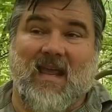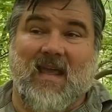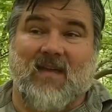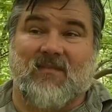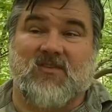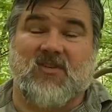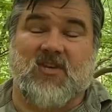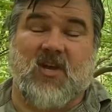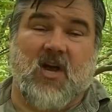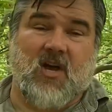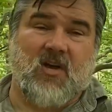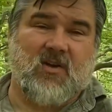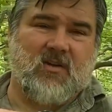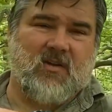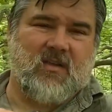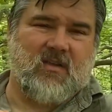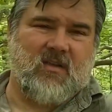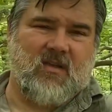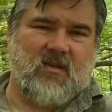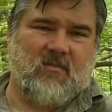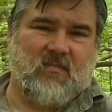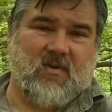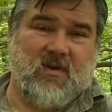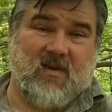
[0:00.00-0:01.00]
have chocolate in
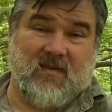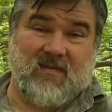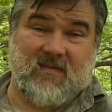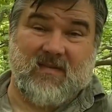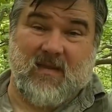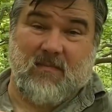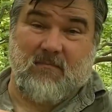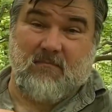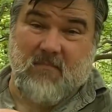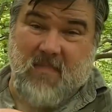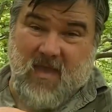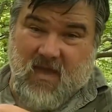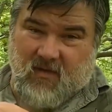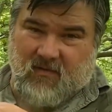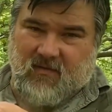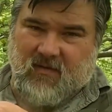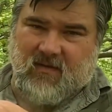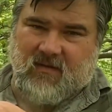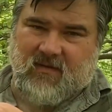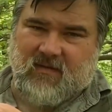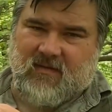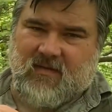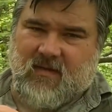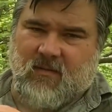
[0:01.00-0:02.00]
them because they melt
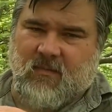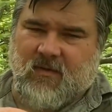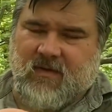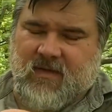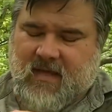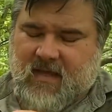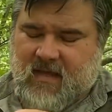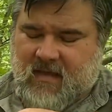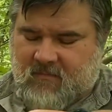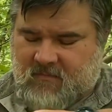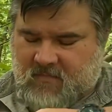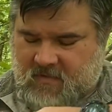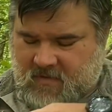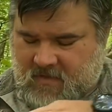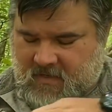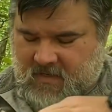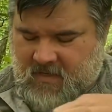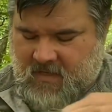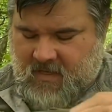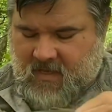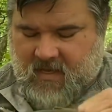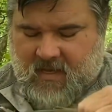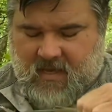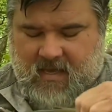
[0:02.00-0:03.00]
in the
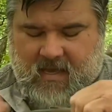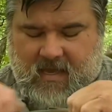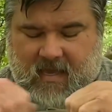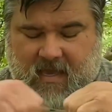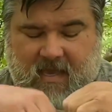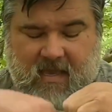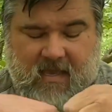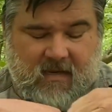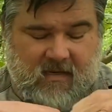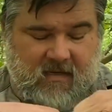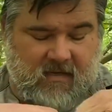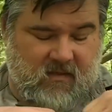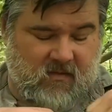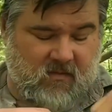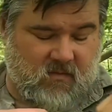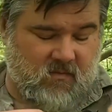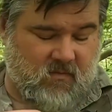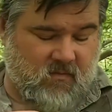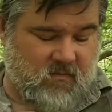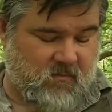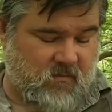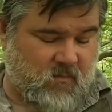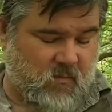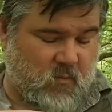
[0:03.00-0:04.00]
summertime, and in
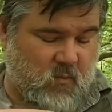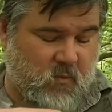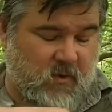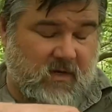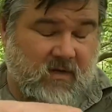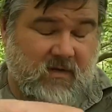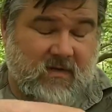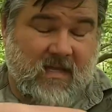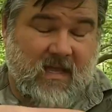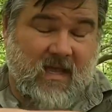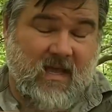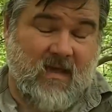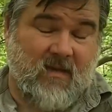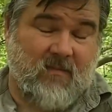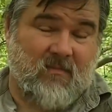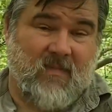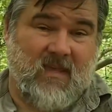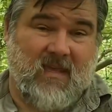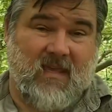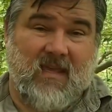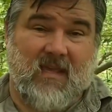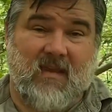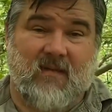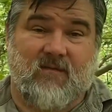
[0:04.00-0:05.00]
the wintertime
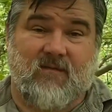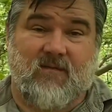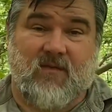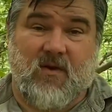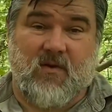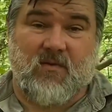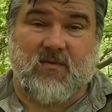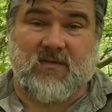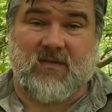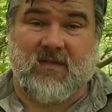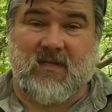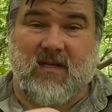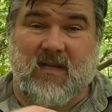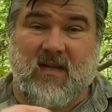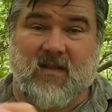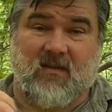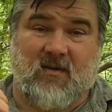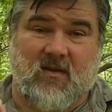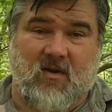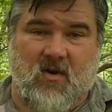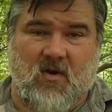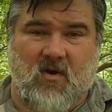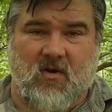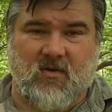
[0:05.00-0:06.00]
they get frozen and
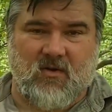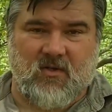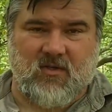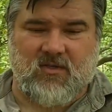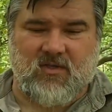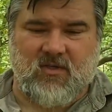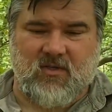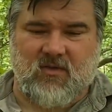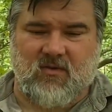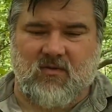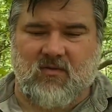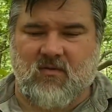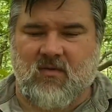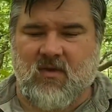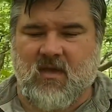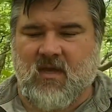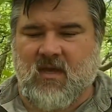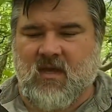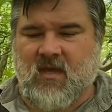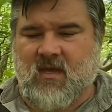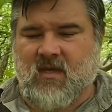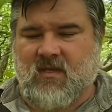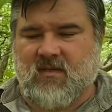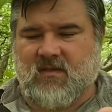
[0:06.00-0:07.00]
they're hard to chew.
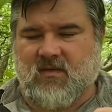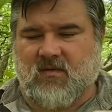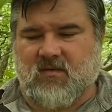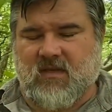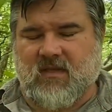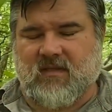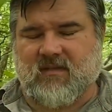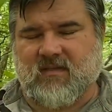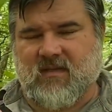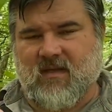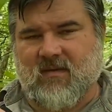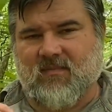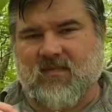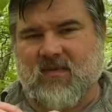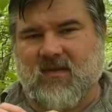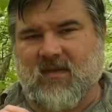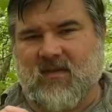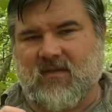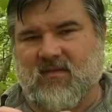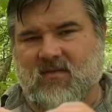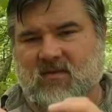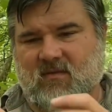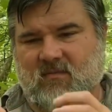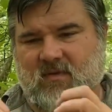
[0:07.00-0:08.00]
So get something
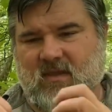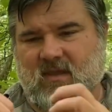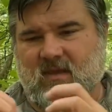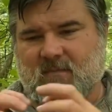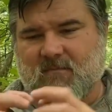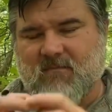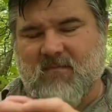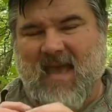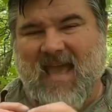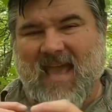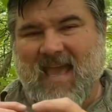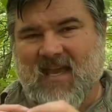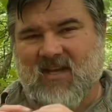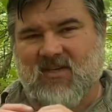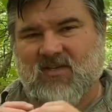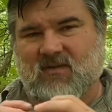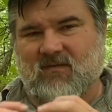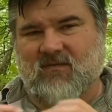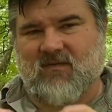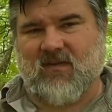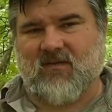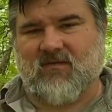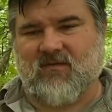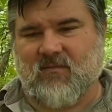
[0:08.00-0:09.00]
that's going to be a mash
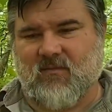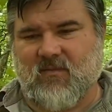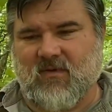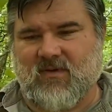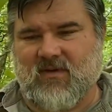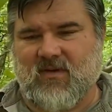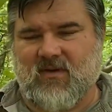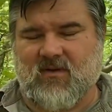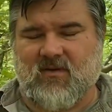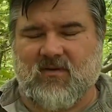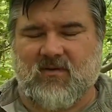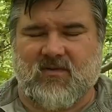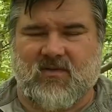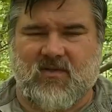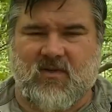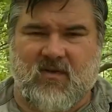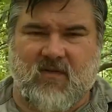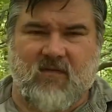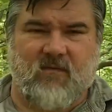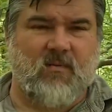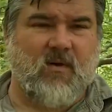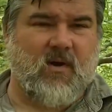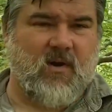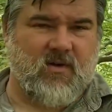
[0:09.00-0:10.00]
of different materials.
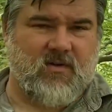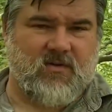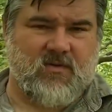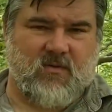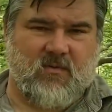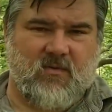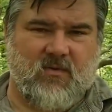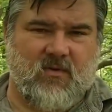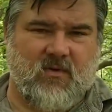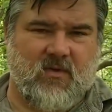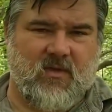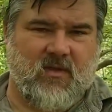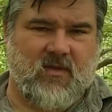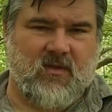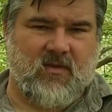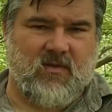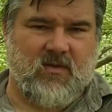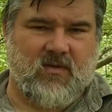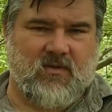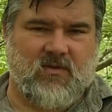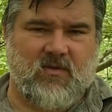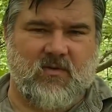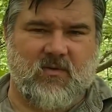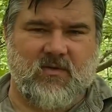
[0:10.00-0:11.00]
Cliff bars are really
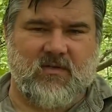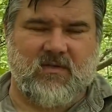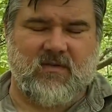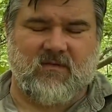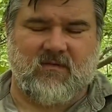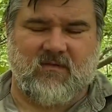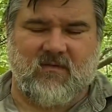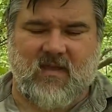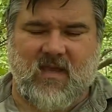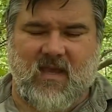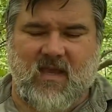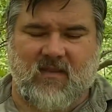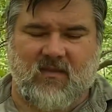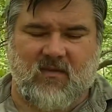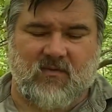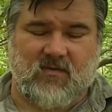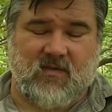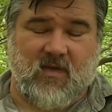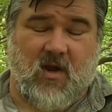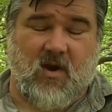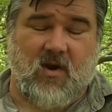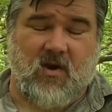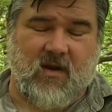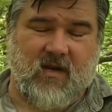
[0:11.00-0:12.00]
good choices for that.
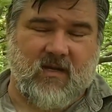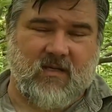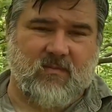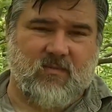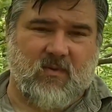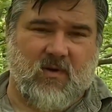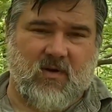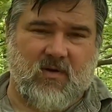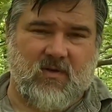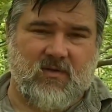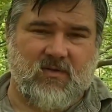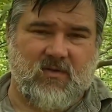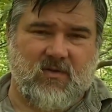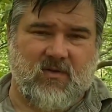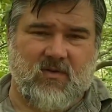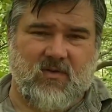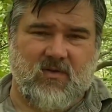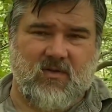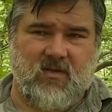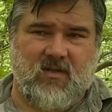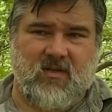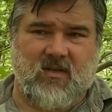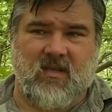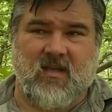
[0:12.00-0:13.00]
Those RX bars are
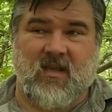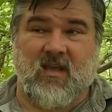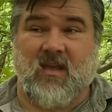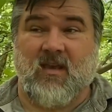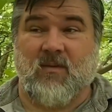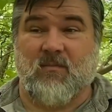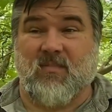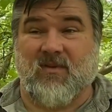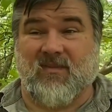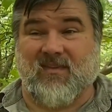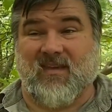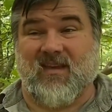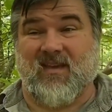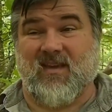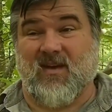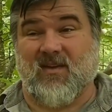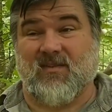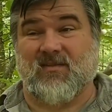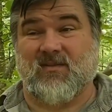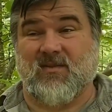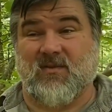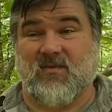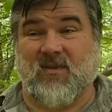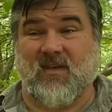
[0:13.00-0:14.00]
good, but they
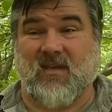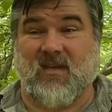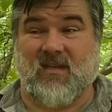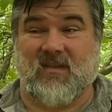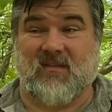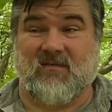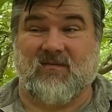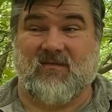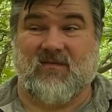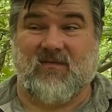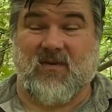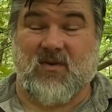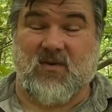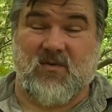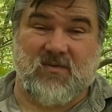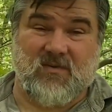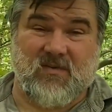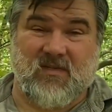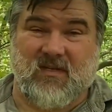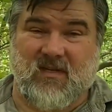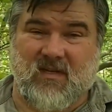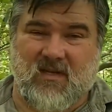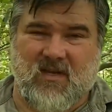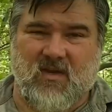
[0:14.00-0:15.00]
also get
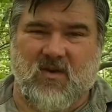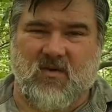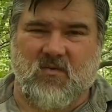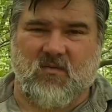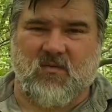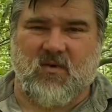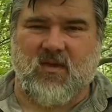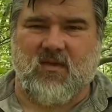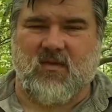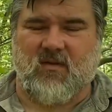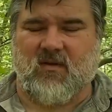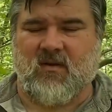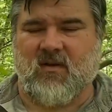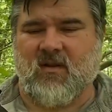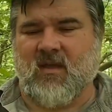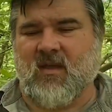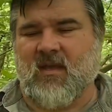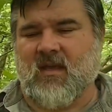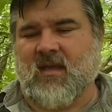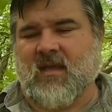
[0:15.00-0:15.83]
frozen in cold weather.